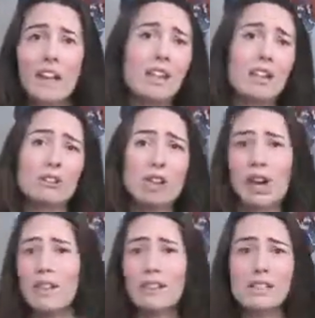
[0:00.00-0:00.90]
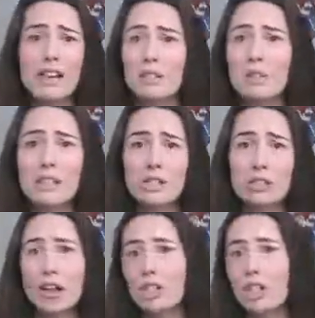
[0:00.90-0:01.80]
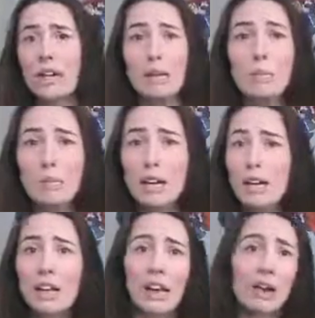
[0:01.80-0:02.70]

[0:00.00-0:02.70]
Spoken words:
and you taught this XYZ strategy and I implemented it.